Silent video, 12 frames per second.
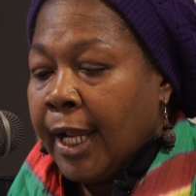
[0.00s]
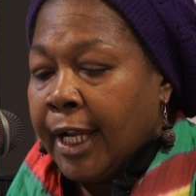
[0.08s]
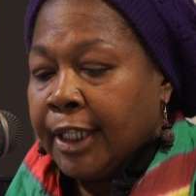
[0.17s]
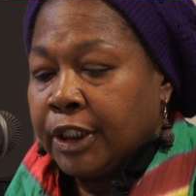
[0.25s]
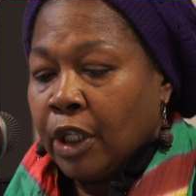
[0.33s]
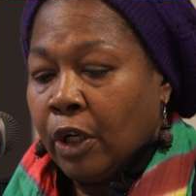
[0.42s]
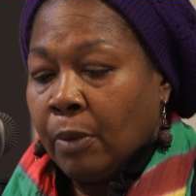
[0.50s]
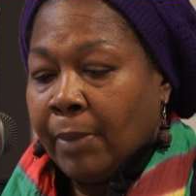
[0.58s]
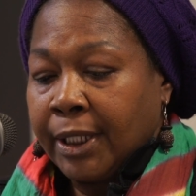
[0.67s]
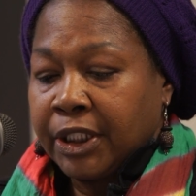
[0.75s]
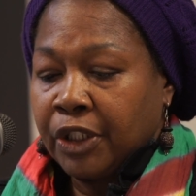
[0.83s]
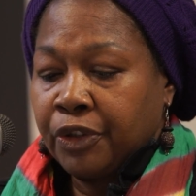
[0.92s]
He told
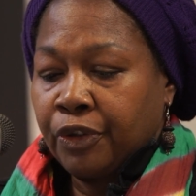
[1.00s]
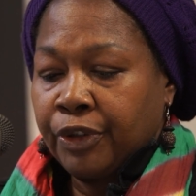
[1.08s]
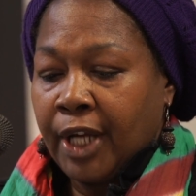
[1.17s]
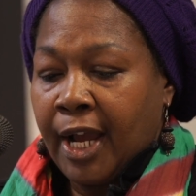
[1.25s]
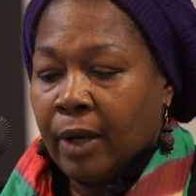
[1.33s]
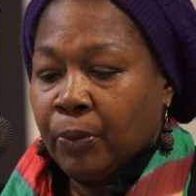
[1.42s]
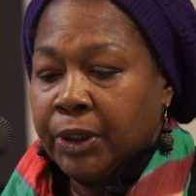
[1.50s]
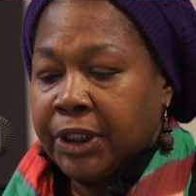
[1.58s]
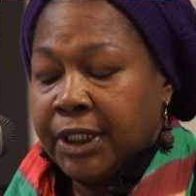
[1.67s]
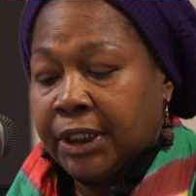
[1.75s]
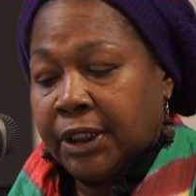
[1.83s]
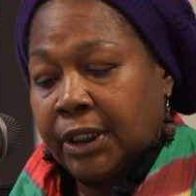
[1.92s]
my sister and I when
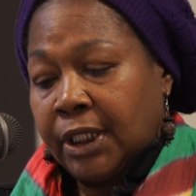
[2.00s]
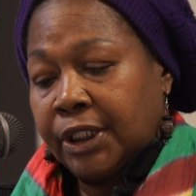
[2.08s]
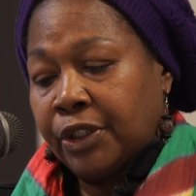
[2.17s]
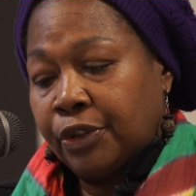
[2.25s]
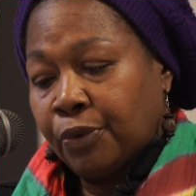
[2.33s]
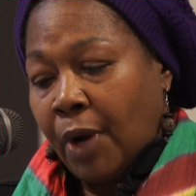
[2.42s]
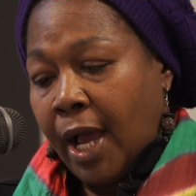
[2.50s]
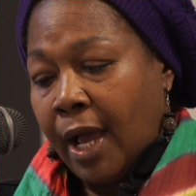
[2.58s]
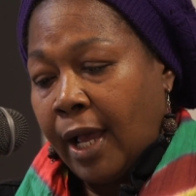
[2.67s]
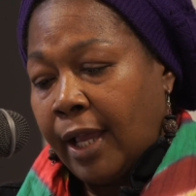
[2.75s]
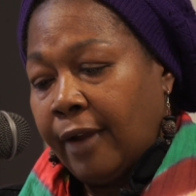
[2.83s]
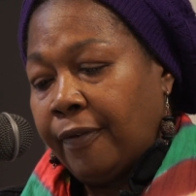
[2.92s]
teaching us to
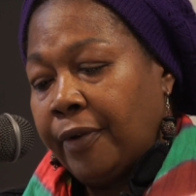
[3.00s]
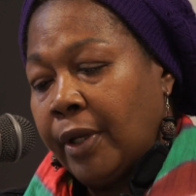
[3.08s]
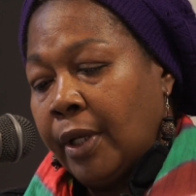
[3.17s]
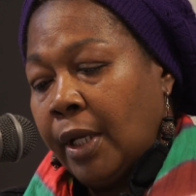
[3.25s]
drive,